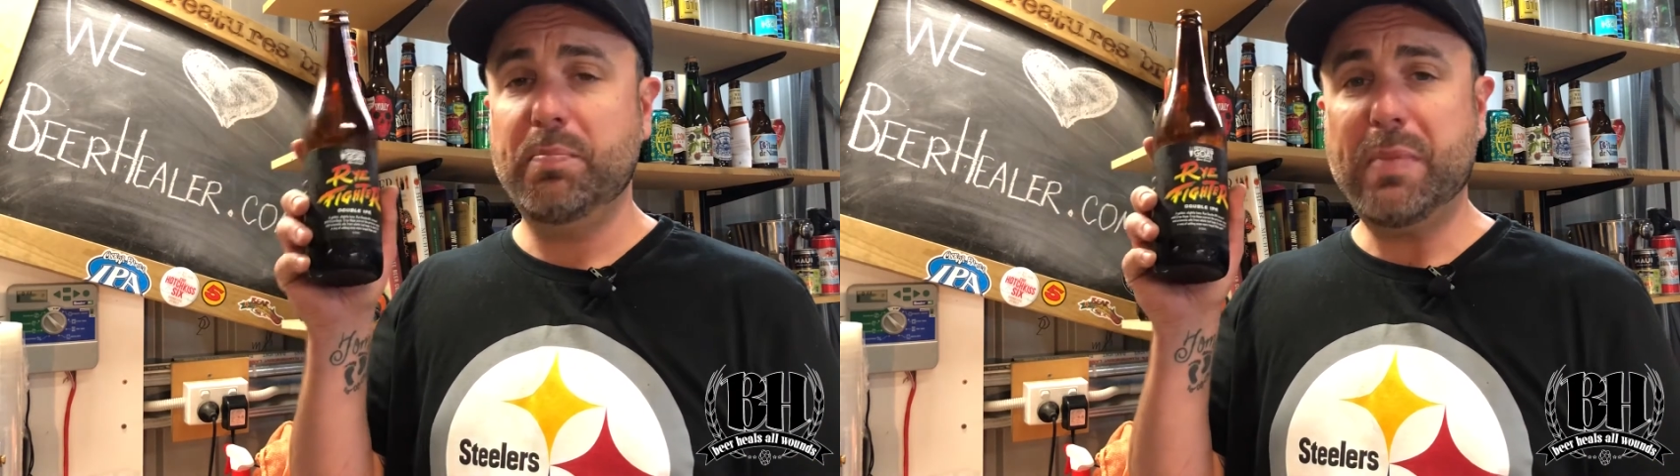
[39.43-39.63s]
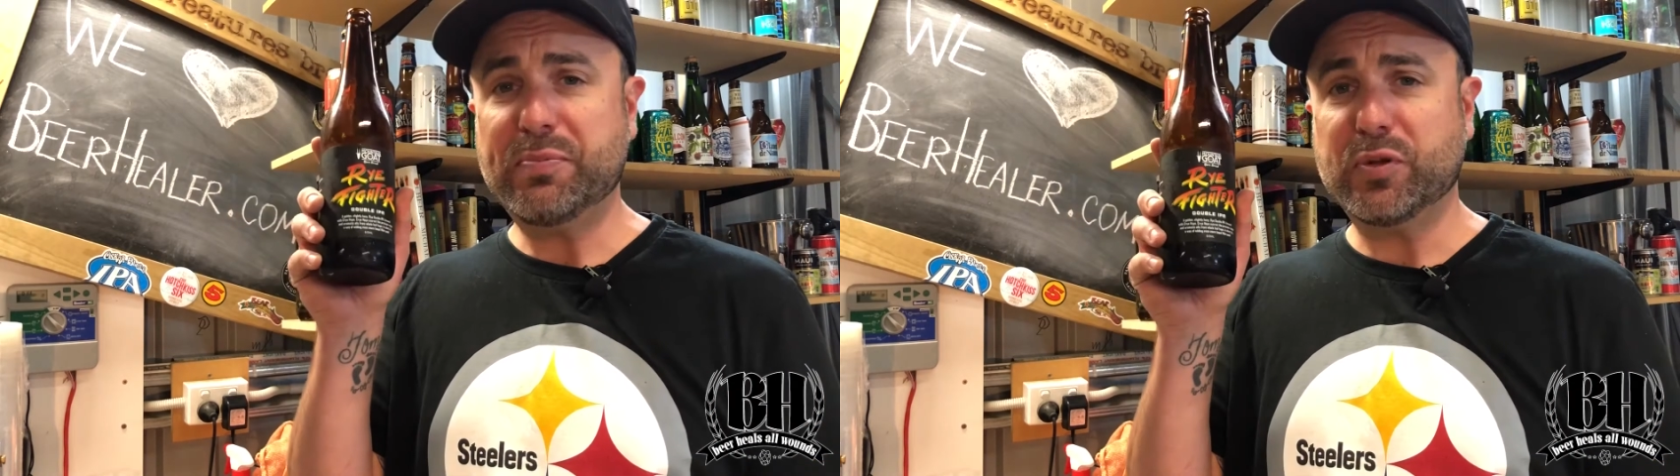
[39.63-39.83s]

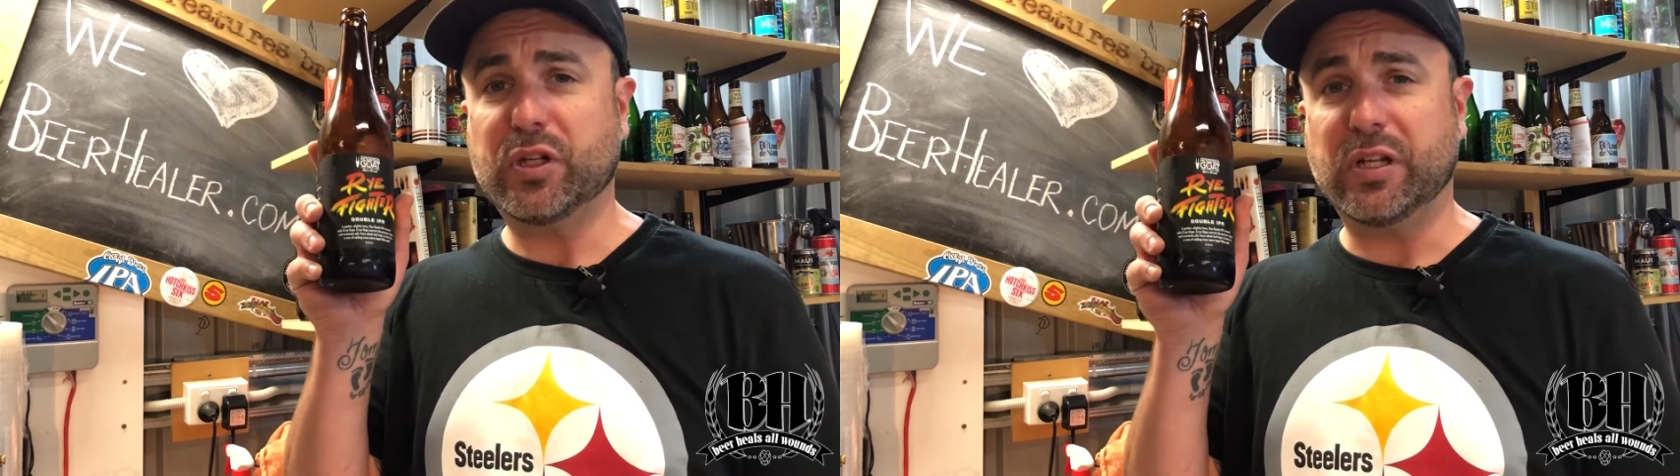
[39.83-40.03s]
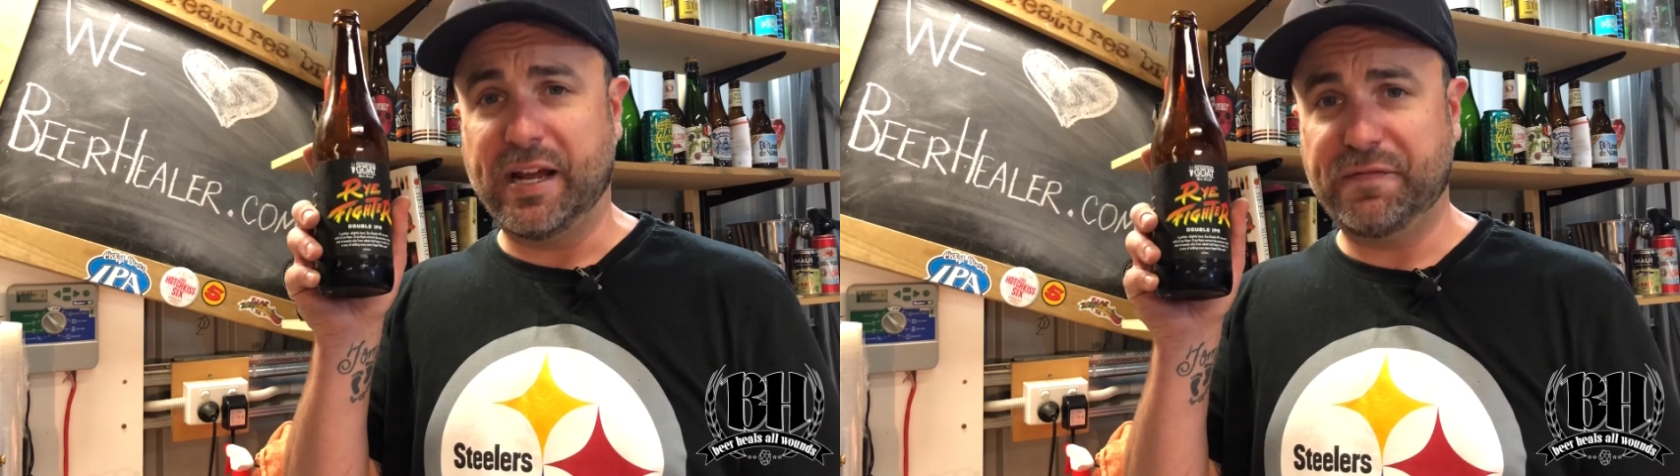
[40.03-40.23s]
made
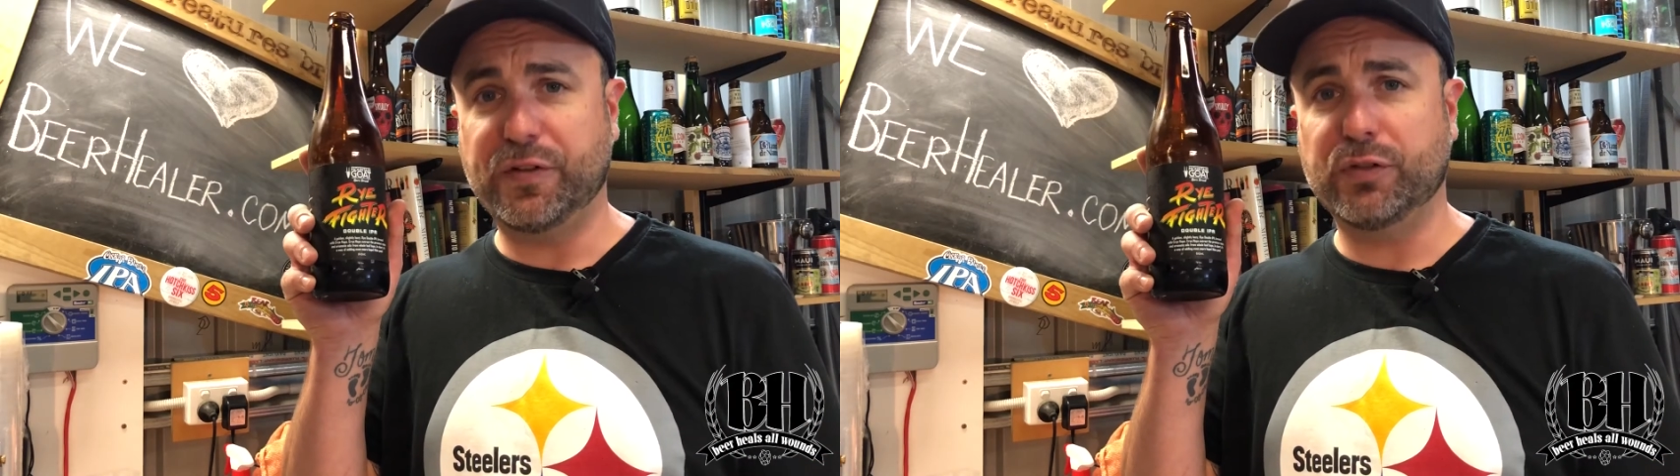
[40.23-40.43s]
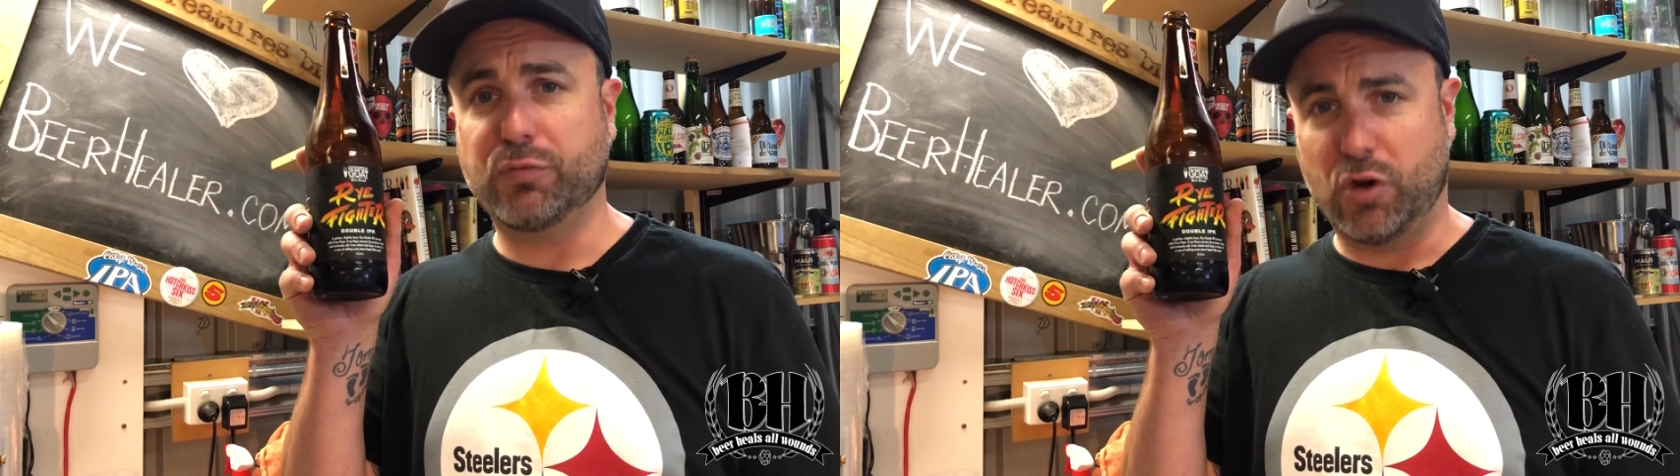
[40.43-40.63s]
with
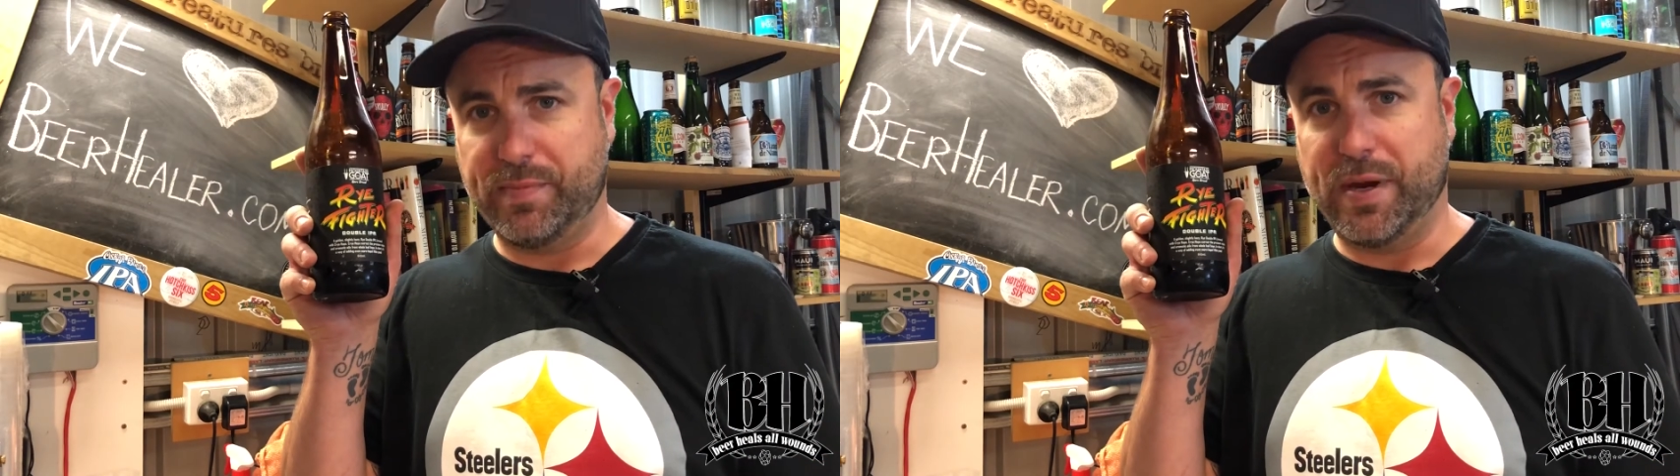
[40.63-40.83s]
Gladfield rye